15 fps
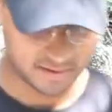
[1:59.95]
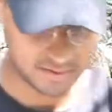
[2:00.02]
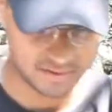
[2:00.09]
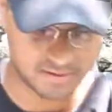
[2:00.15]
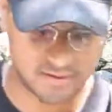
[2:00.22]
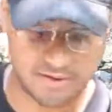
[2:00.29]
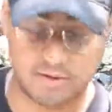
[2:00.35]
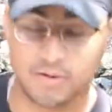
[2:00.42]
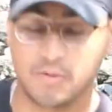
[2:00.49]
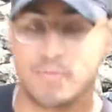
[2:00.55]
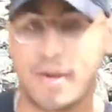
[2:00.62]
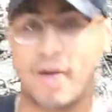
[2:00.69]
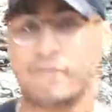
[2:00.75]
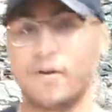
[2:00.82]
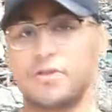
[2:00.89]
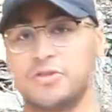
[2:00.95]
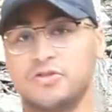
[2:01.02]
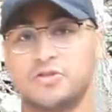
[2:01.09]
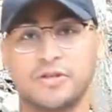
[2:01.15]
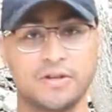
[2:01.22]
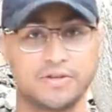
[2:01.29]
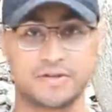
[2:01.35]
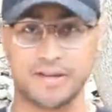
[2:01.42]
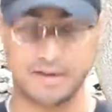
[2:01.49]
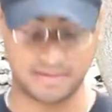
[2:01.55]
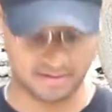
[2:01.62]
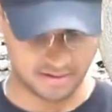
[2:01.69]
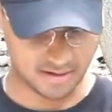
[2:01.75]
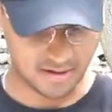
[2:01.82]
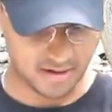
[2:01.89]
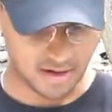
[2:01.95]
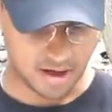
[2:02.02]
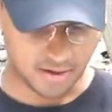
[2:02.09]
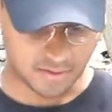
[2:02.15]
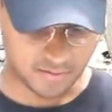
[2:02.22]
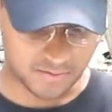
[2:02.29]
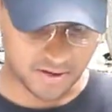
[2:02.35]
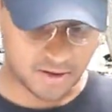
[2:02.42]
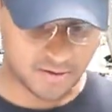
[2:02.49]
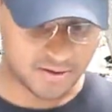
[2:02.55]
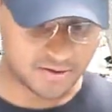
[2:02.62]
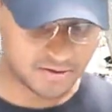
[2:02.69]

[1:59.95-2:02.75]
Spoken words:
Just do malfunction drills and other reloading